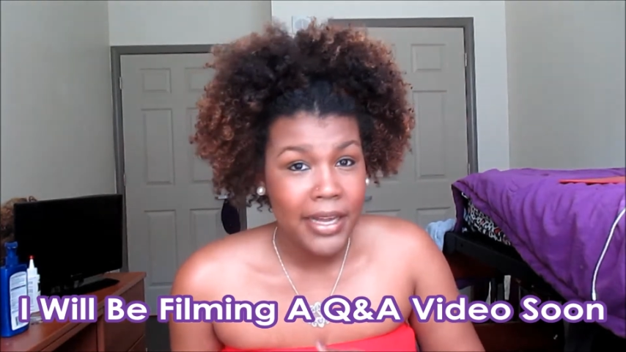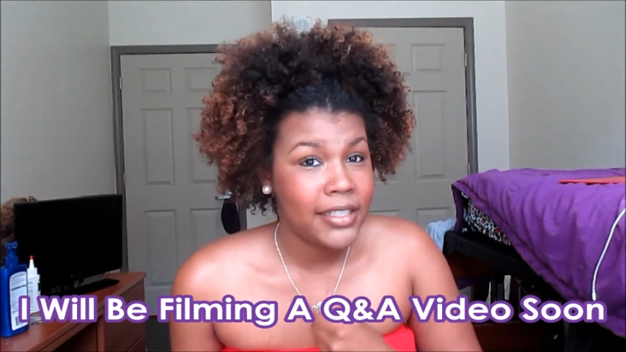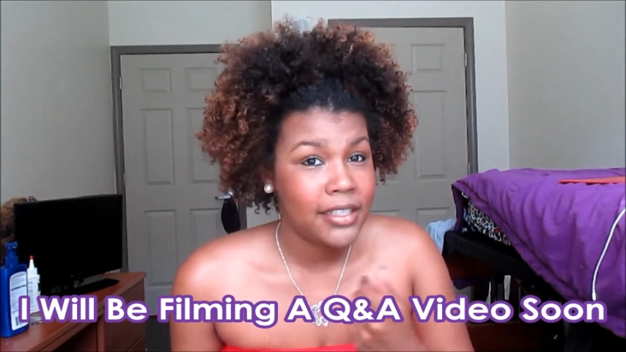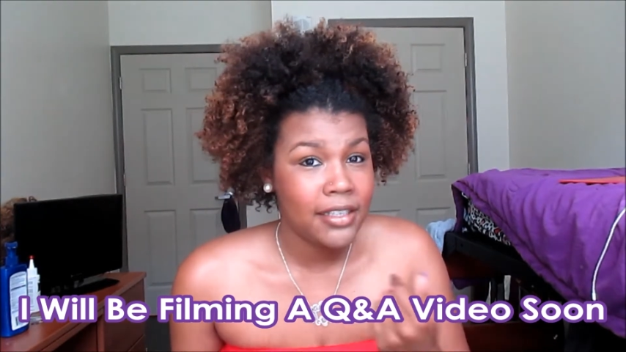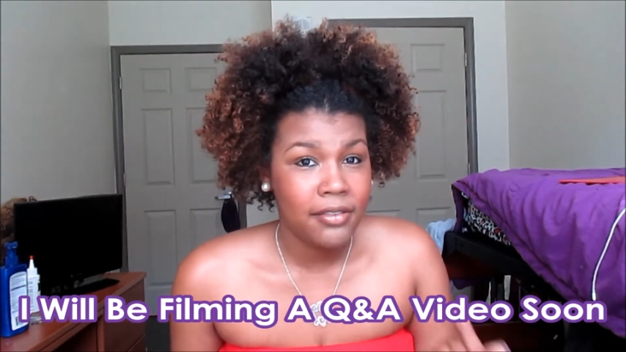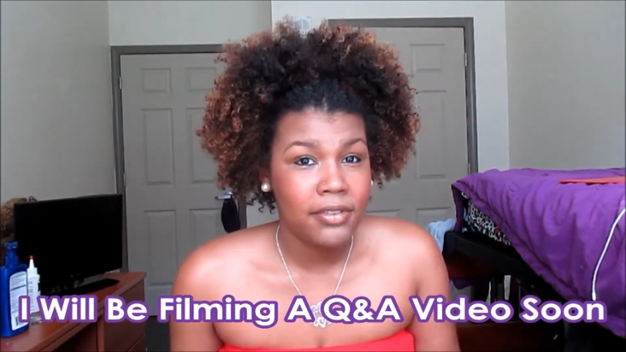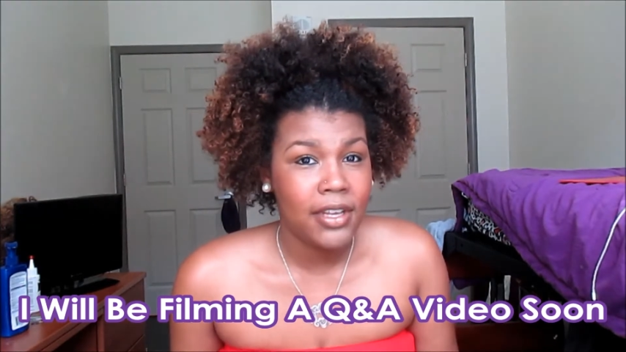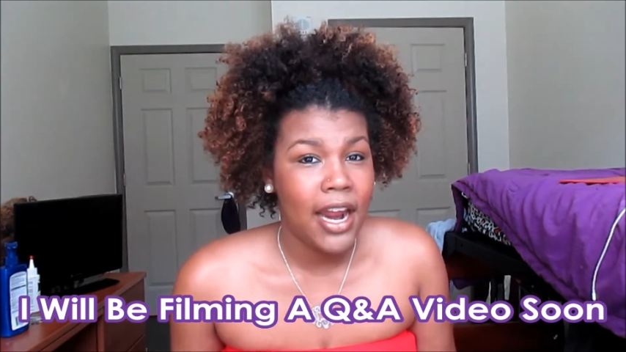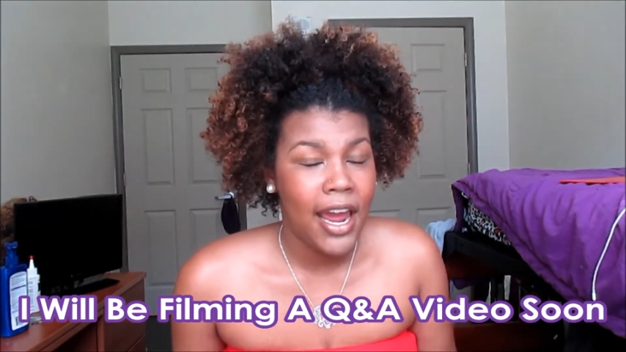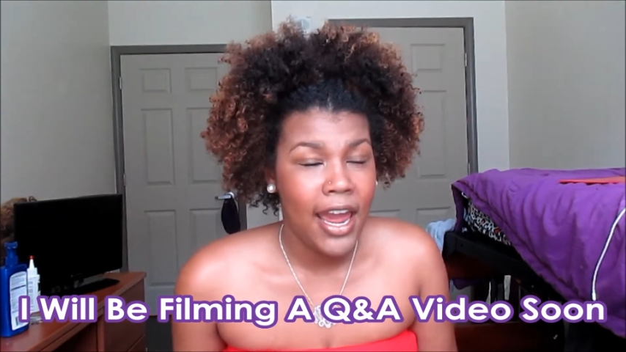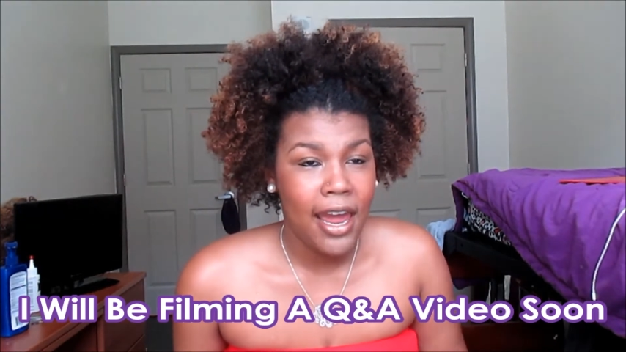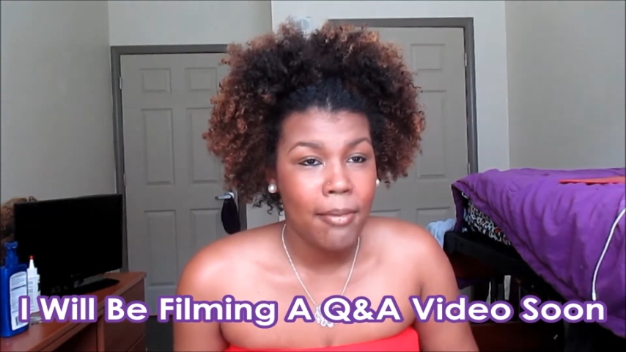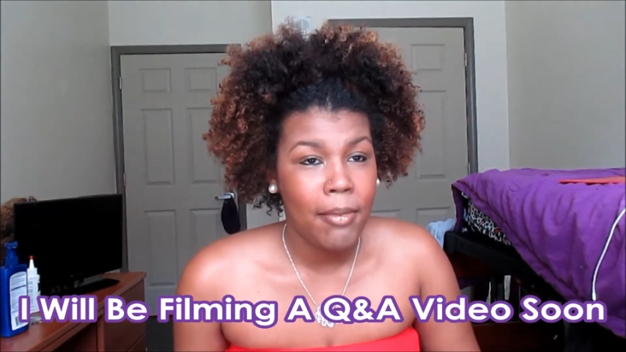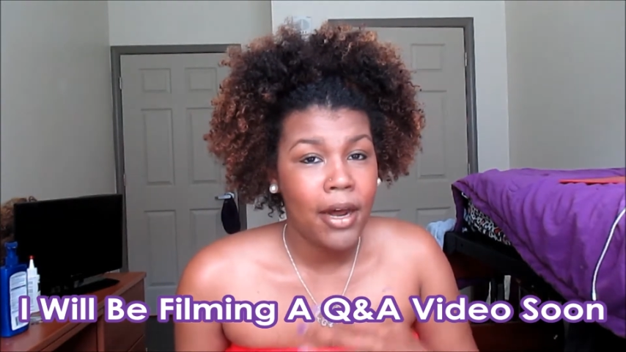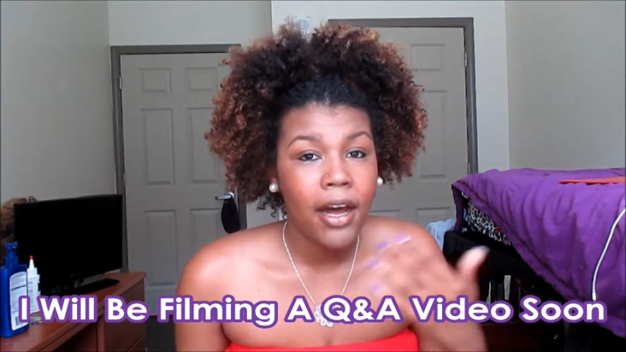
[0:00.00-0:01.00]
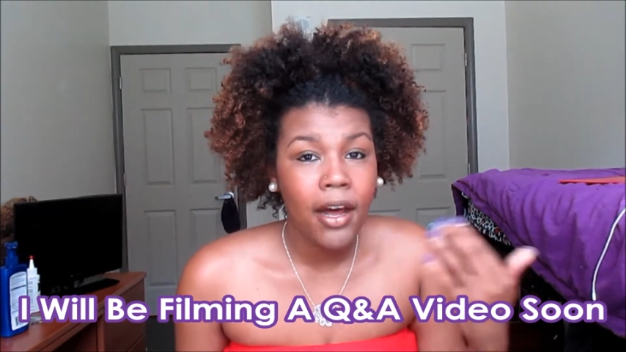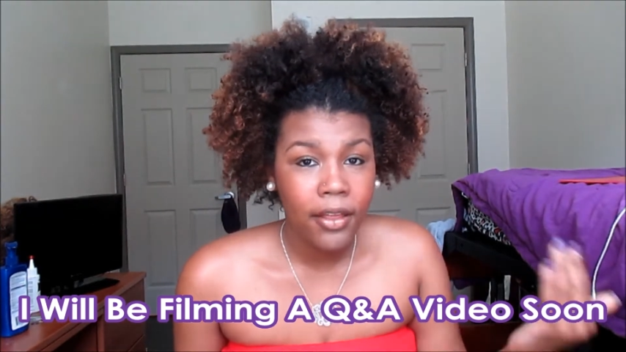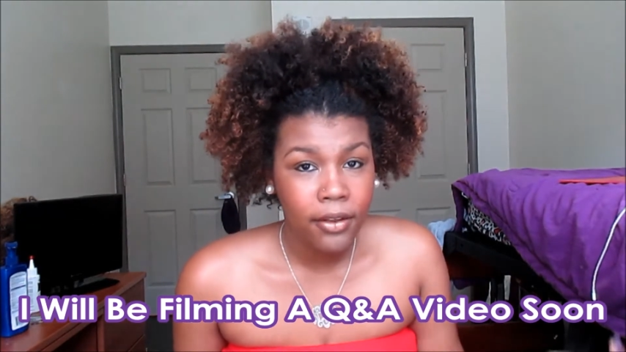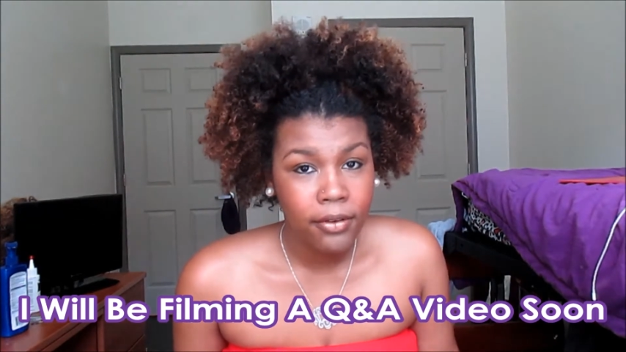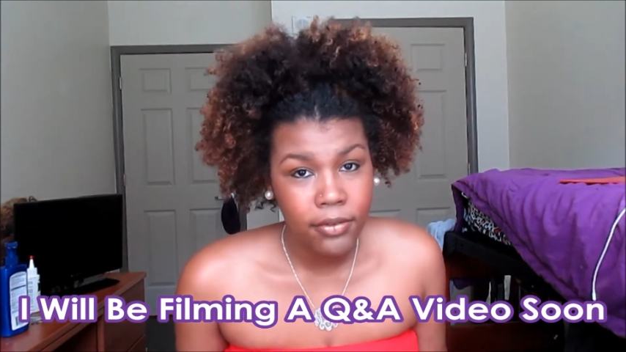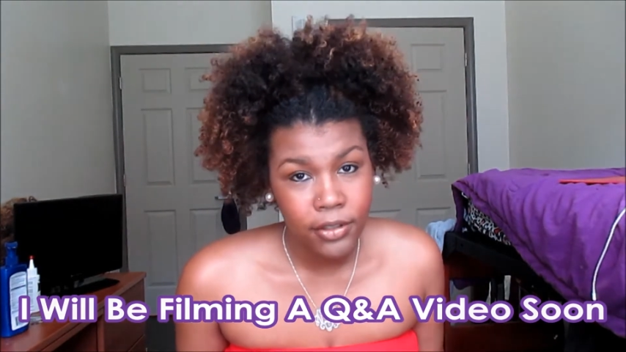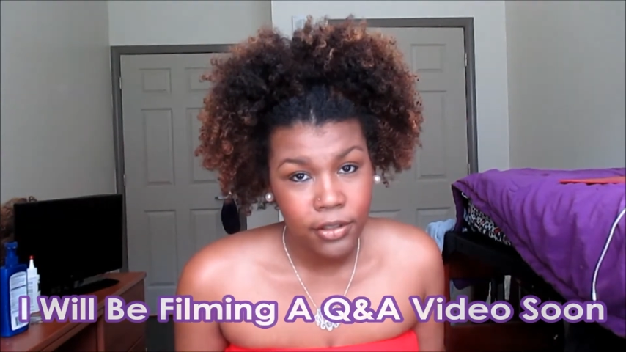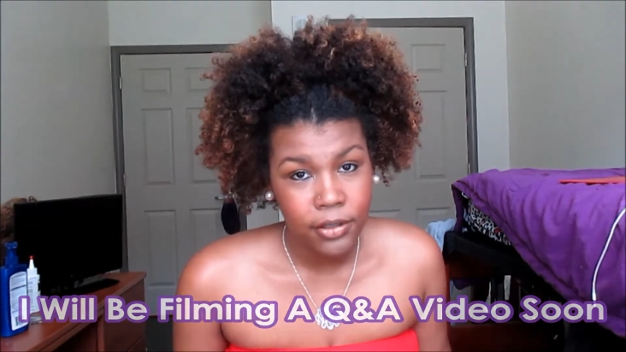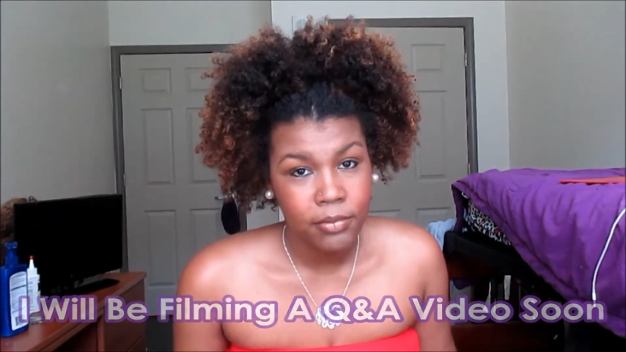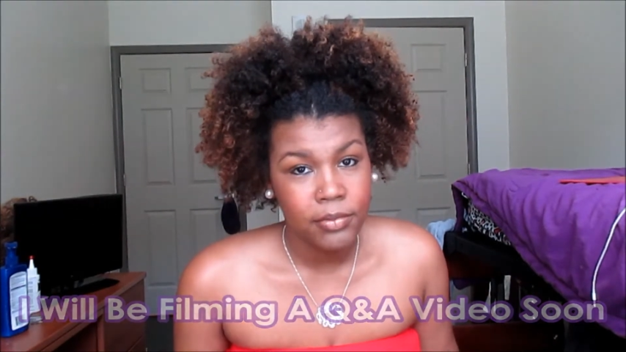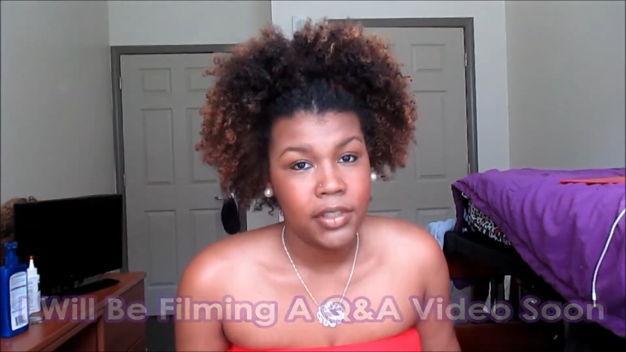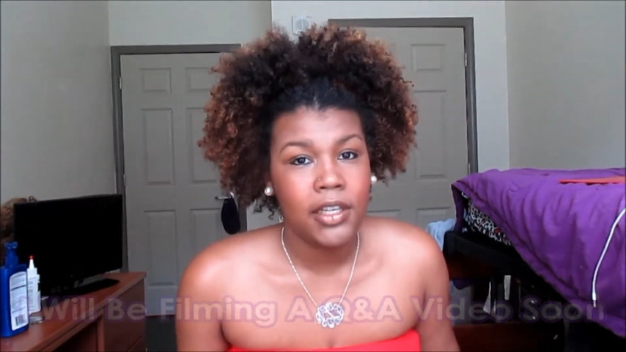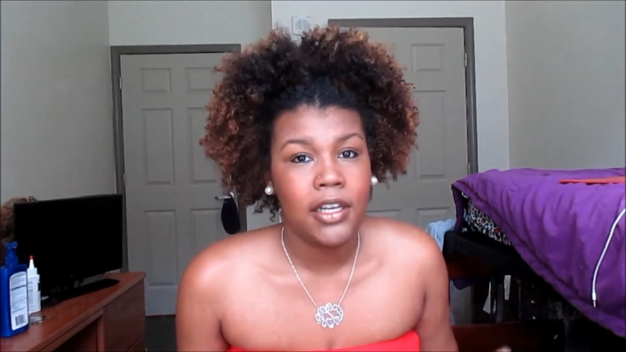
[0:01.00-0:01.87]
stuff that I had in my other rooms